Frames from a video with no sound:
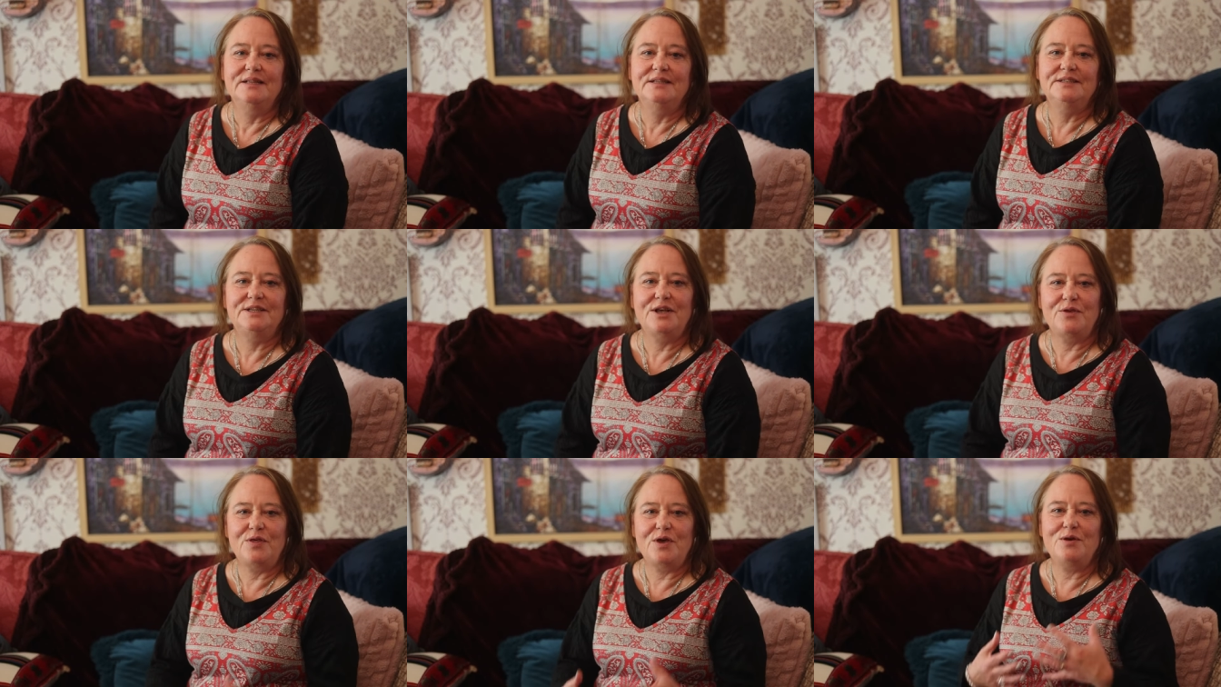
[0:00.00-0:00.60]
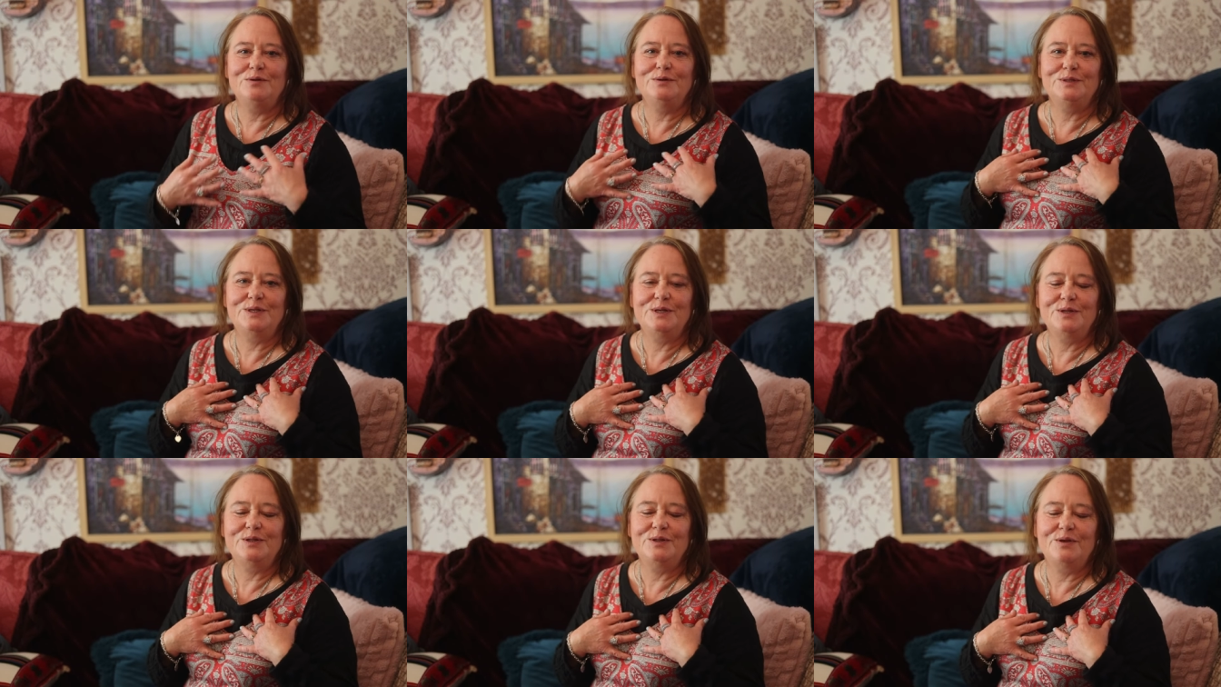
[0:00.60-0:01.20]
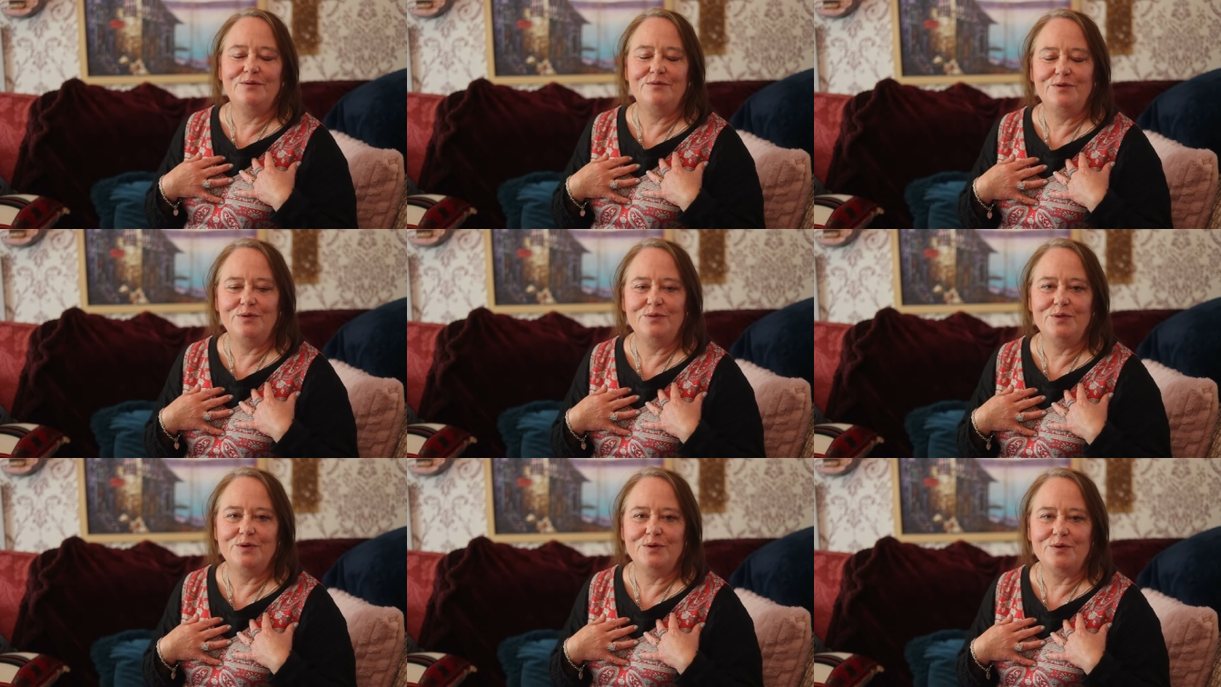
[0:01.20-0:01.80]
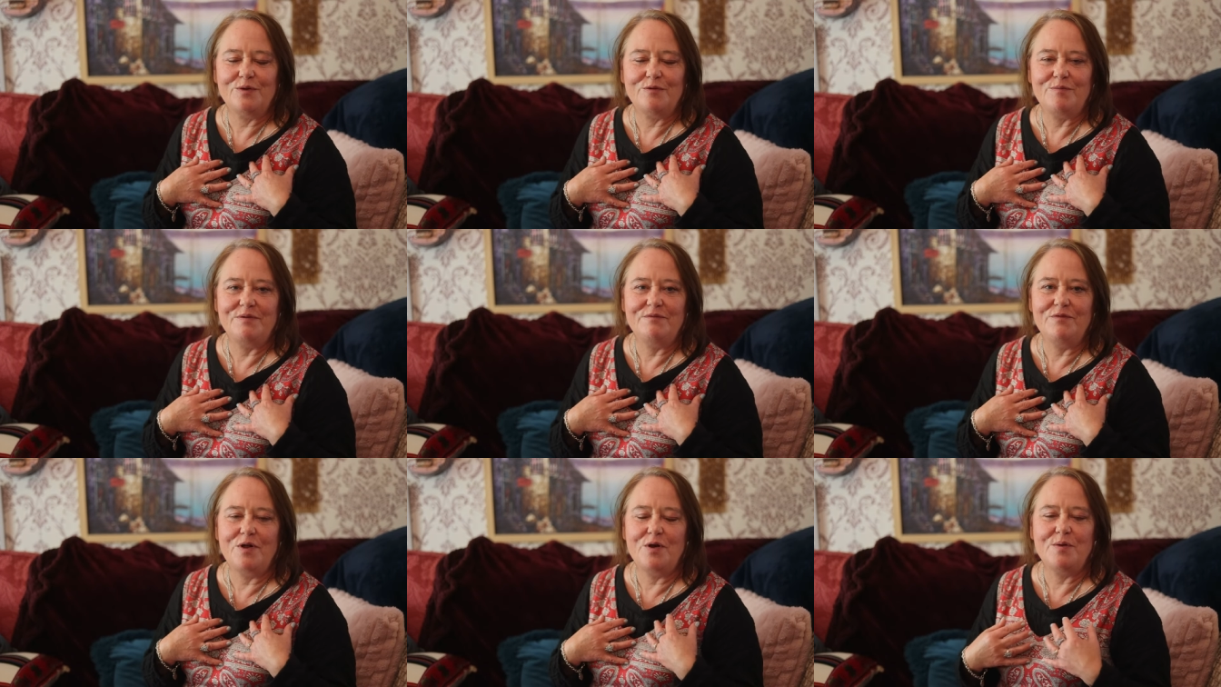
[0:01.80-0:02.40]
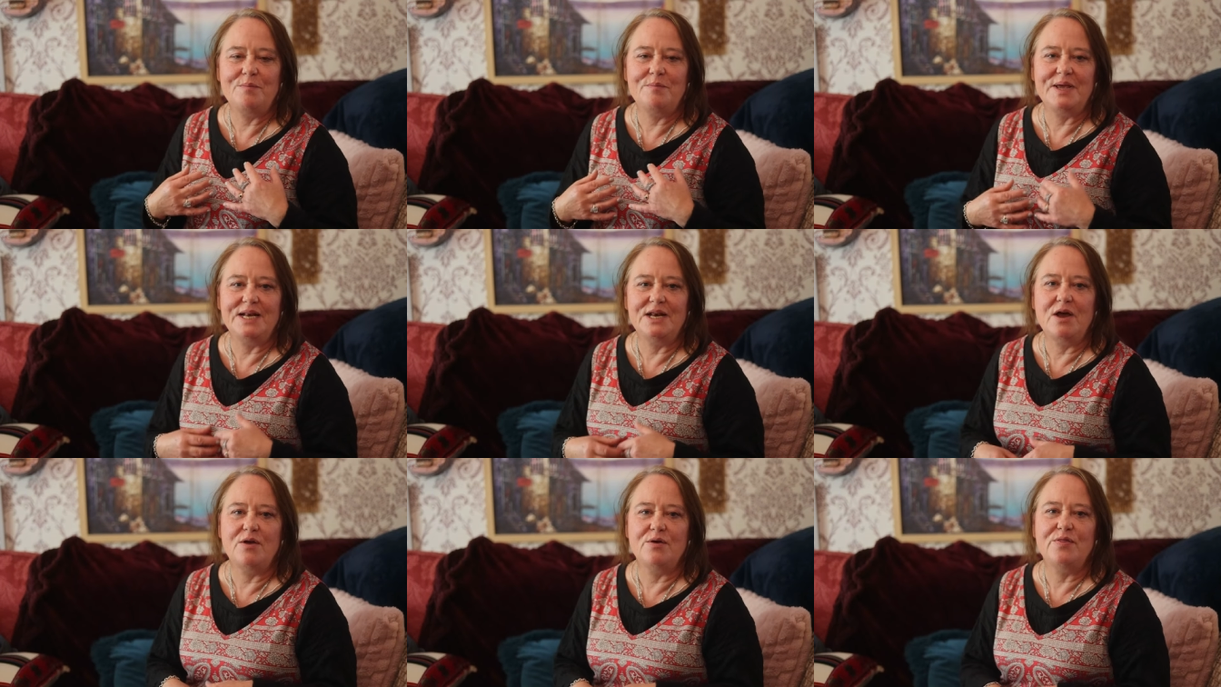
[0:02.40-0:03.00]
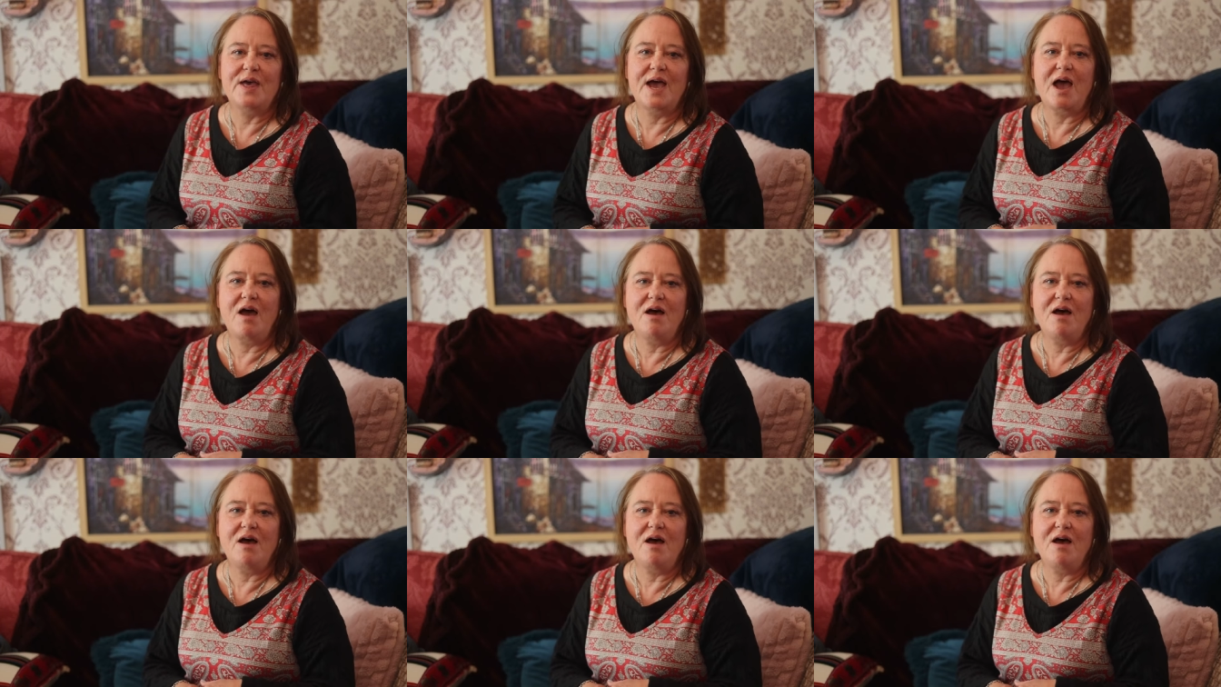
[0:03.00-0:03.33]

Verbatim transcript: So those of you that have been following me know that